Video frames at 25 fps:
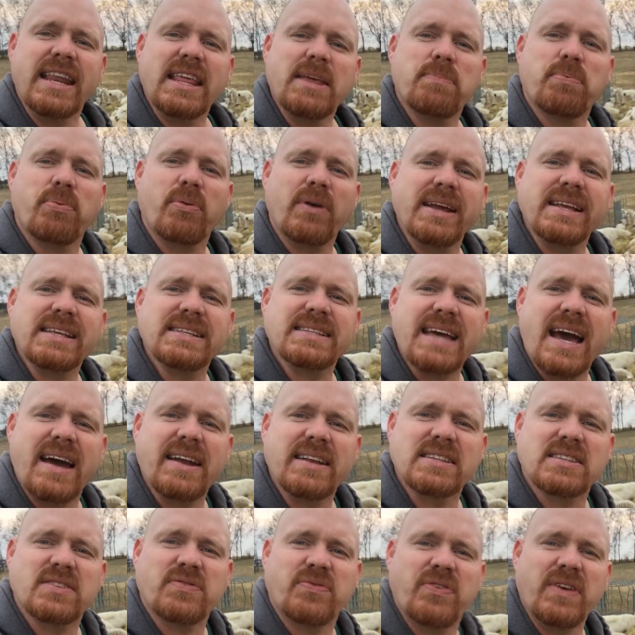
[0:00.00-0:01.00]
and he brings
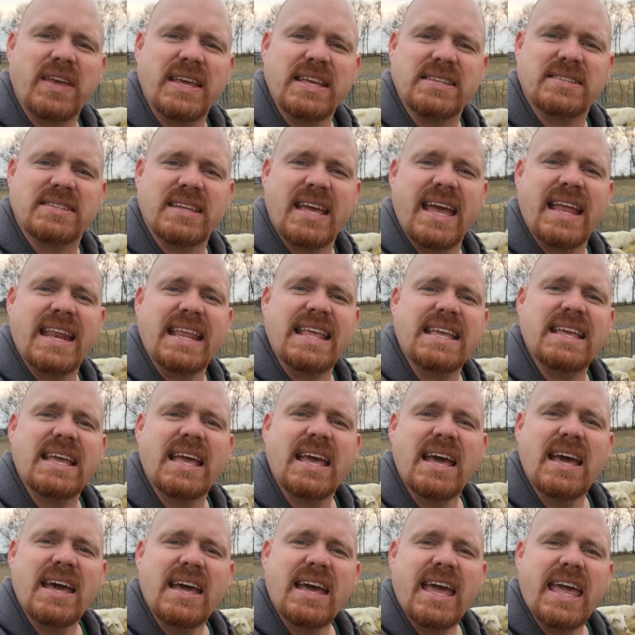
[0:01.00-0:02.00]
out his feast, and
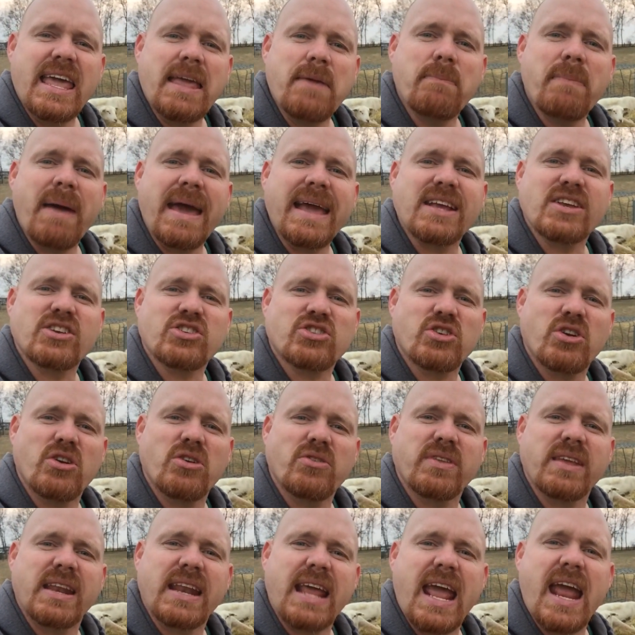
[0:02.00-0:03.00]
he makes
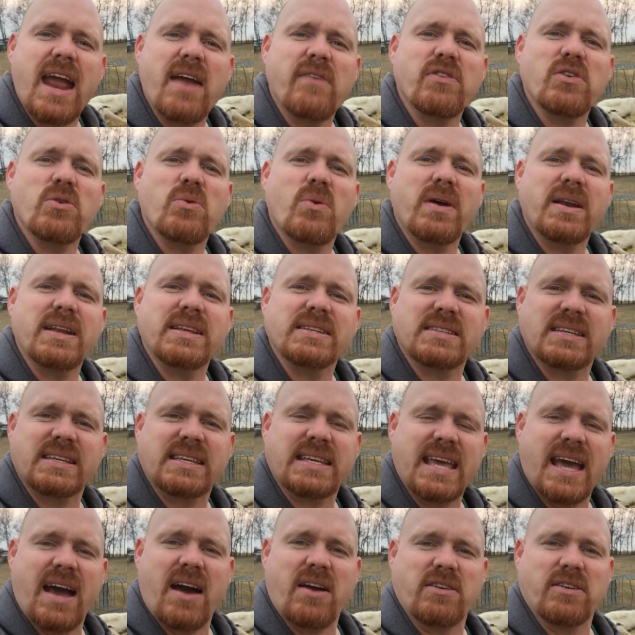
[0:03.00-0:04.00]
sure that everyone is
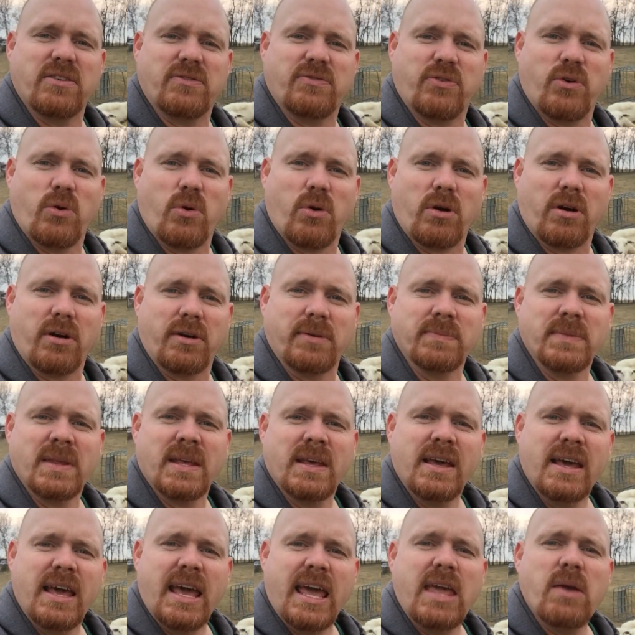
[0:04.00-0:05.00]
accounted for.
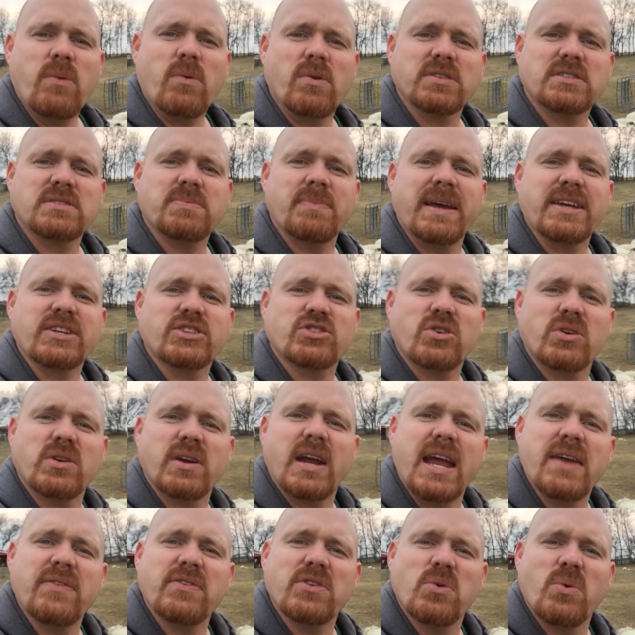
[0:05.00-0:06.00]
He wants to make sure
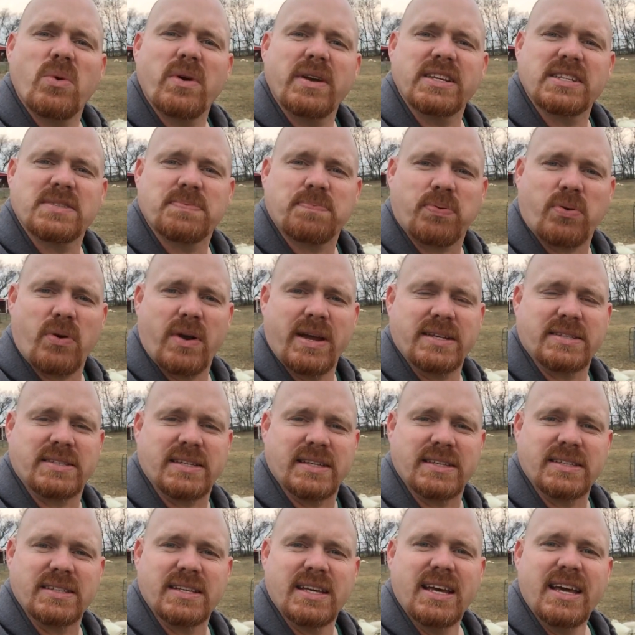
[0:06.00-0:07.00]
everyone is
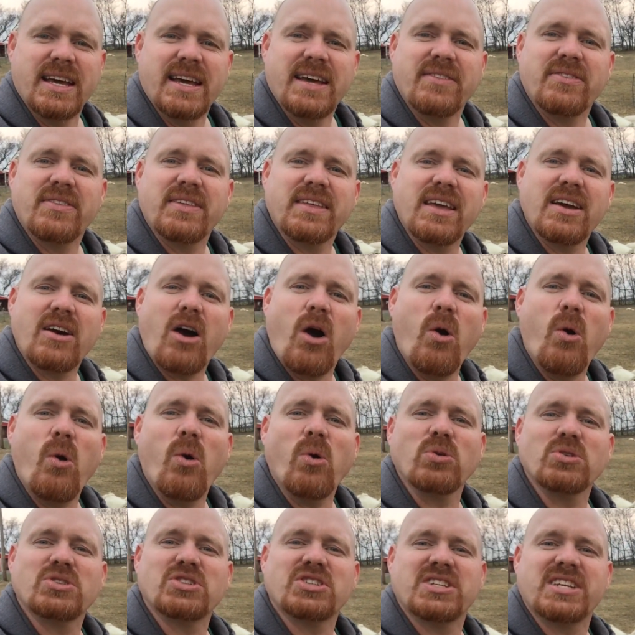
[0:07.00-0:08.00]
present, the
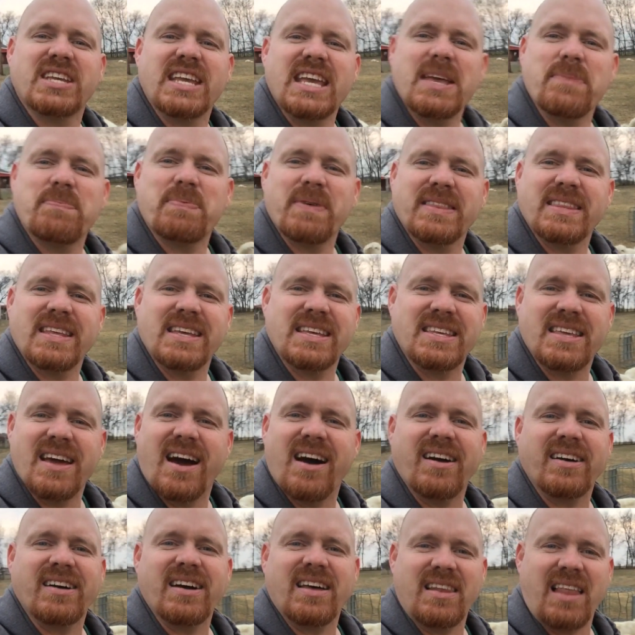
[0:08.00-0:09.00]
old sheep and the
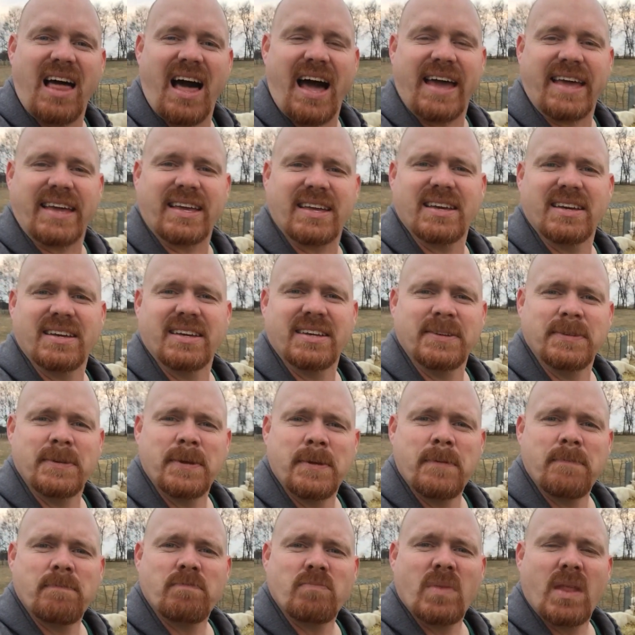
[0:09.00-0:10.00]
young alike.
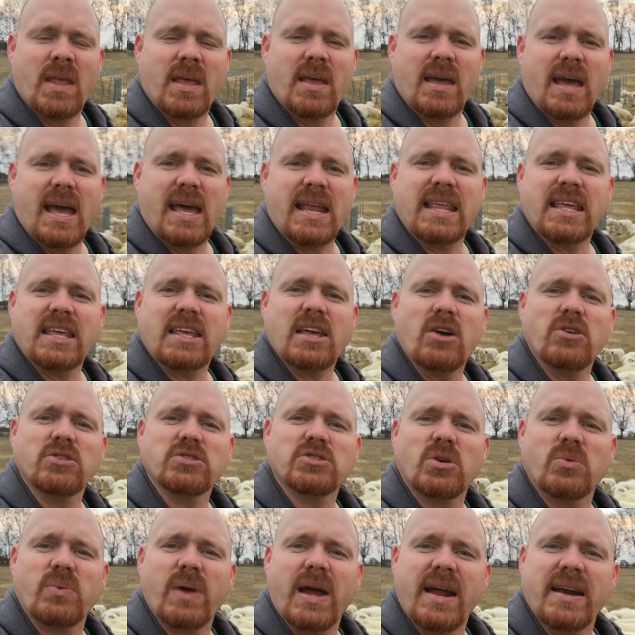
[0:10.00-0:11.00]
And he
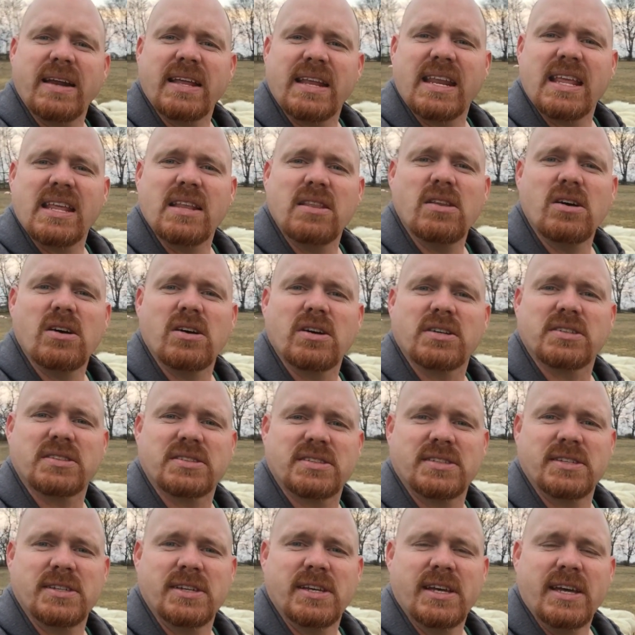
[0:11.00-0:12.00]
goes around, and he
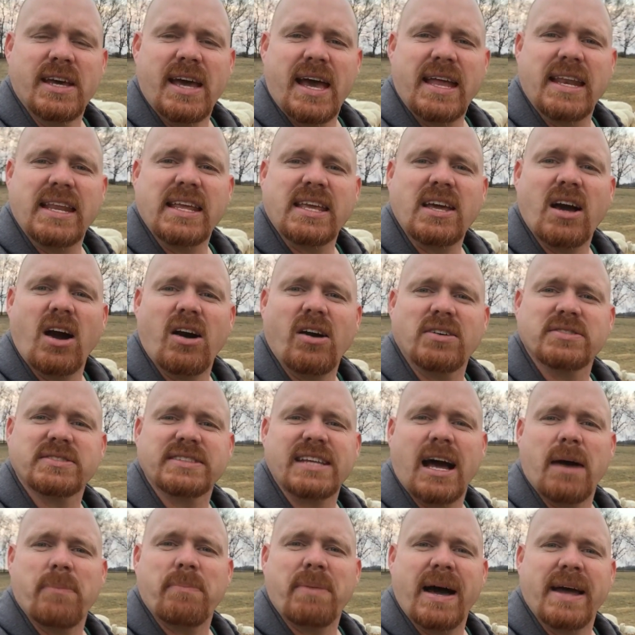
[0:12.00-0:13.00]
looks, and he
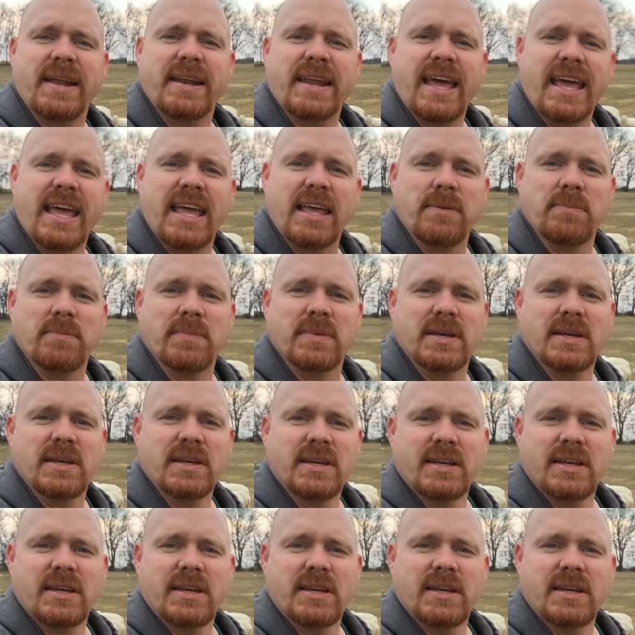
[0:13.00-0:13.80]
calls out by name.